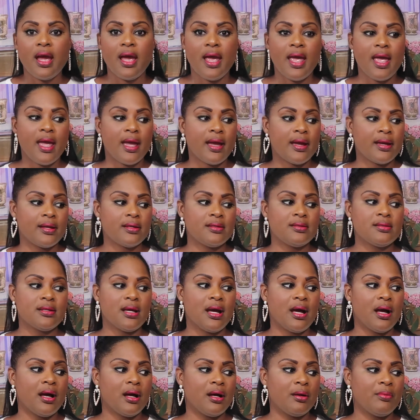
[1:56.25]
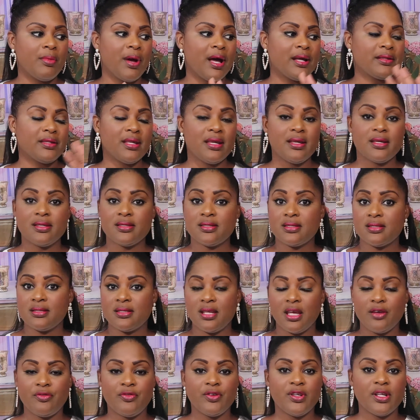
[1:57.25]
and I think it's
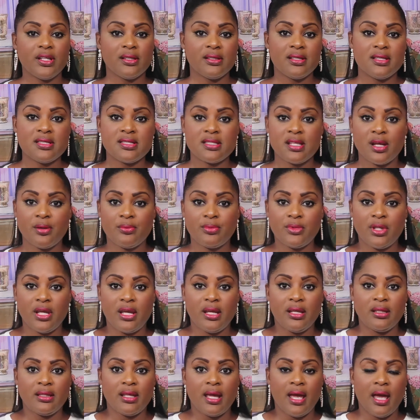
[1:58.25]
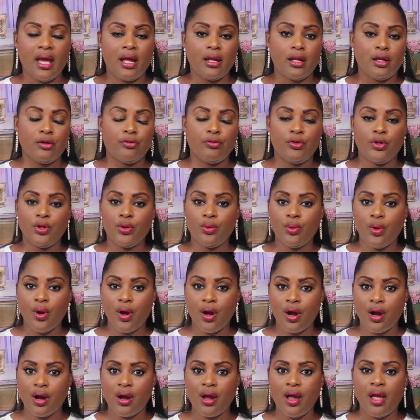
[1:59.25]
definitely something that if you
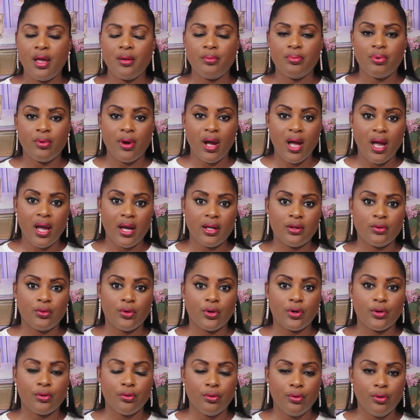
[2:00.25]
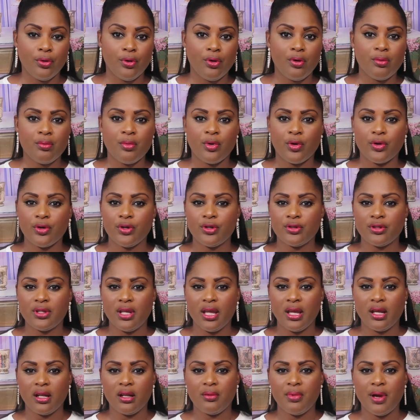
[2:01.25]
are a bride or a groom, or you're
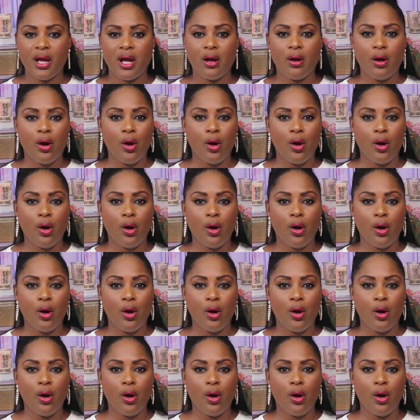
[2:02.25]
thinking about